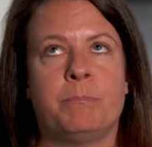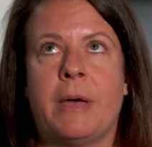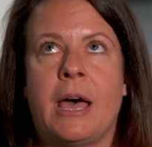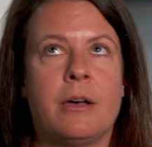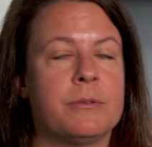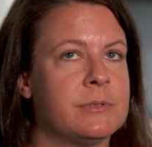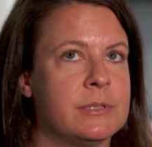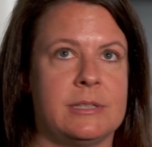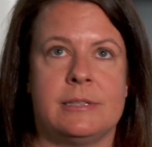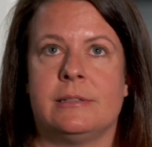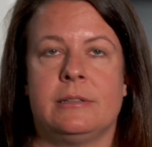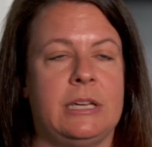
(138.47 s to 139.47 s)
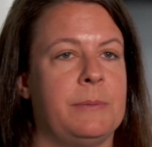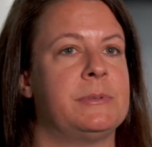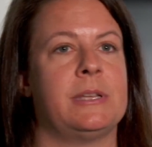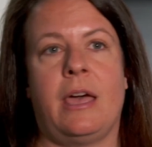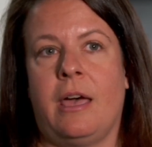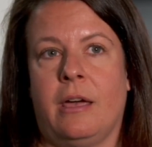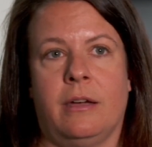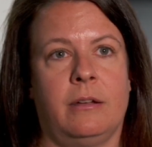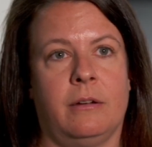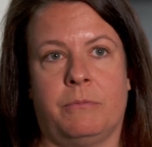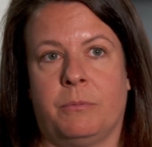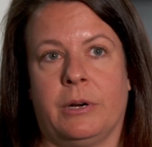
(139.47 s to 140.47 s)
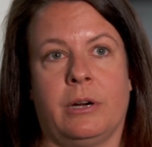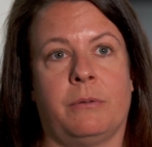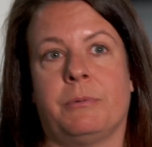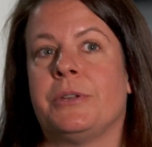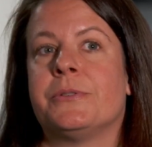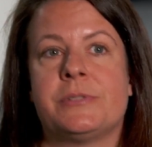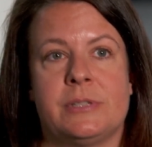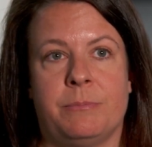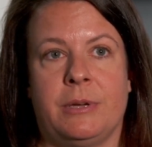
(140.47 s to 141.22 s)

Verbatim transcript: bounds and leaps ahead of where we used to